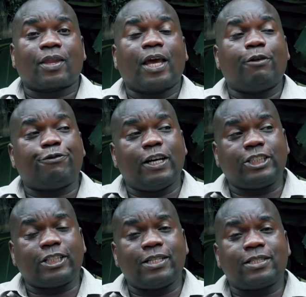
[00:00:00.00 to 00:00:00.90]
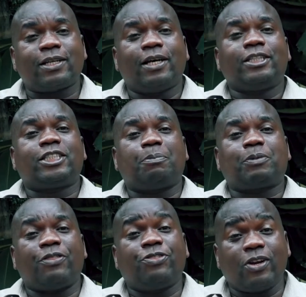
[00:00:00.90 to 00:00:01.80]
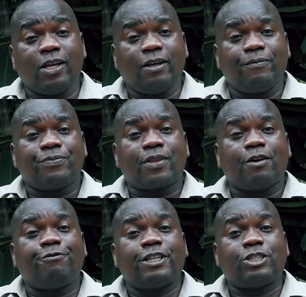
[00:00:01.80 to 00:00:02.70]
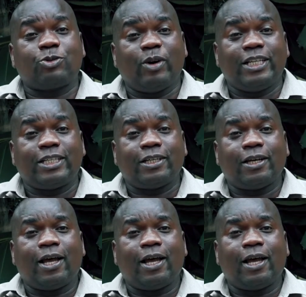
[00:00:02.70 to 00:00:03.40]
Ephesians, chapter 3, verse 20.